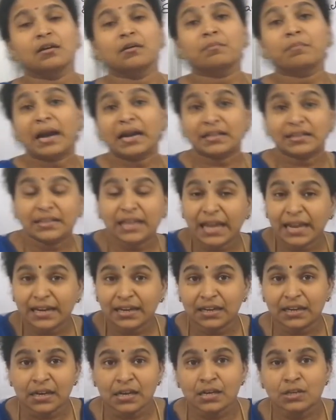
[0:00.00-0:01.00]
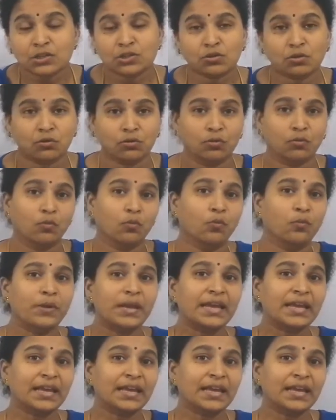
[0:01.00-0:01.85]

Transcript: But then, so we